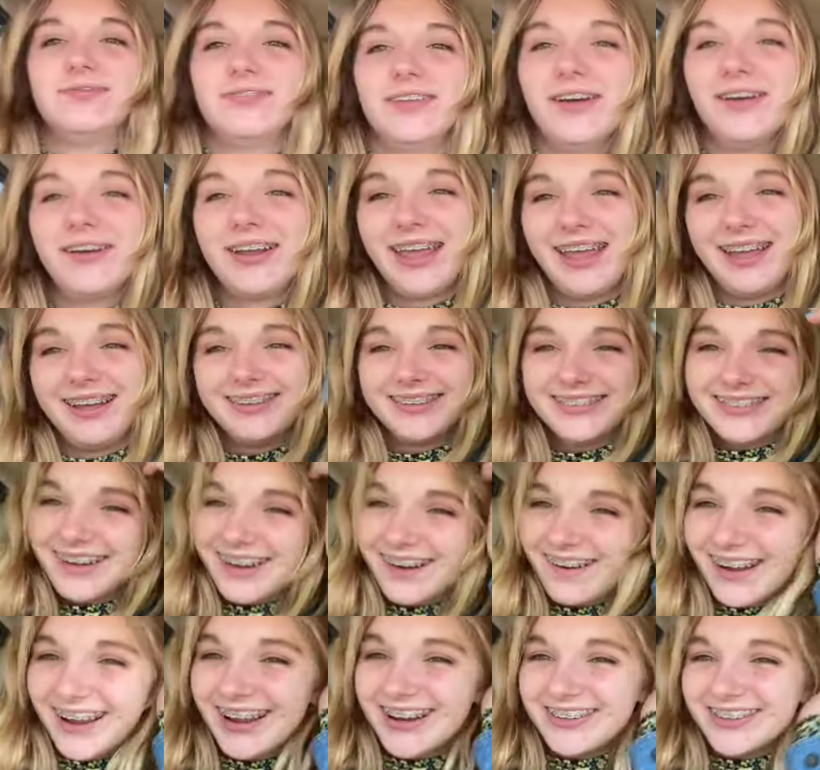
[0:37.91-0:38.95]
Okay, so
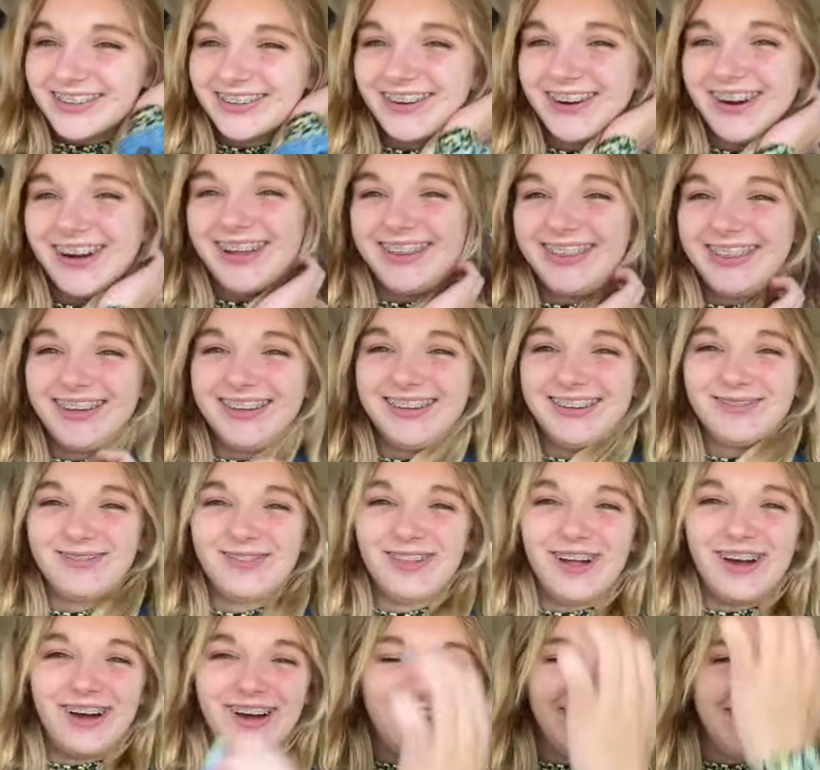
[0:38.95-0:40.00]
enjoy this
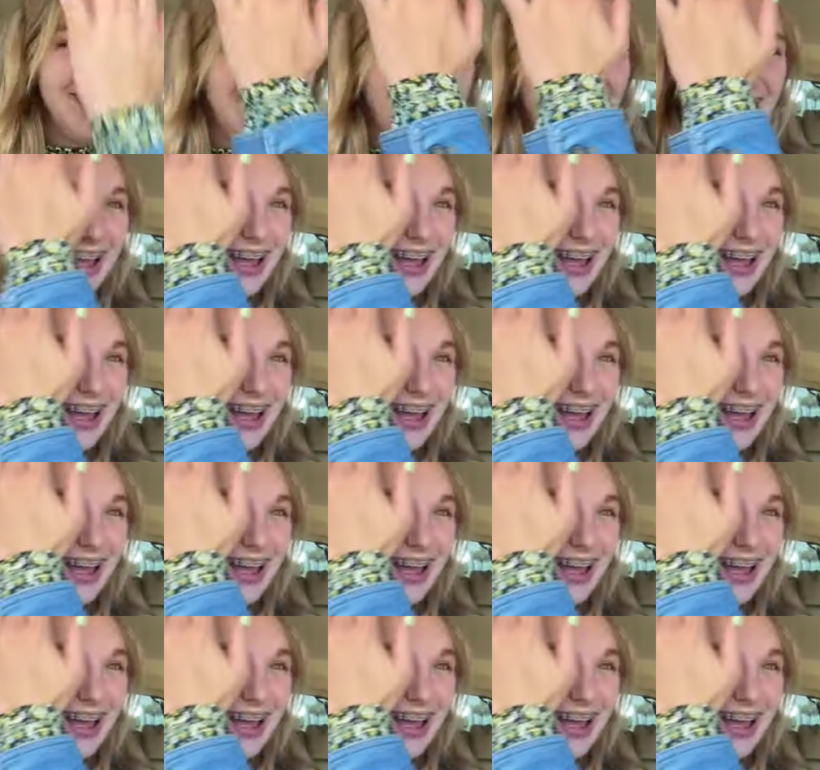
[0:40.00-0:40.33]
vlog.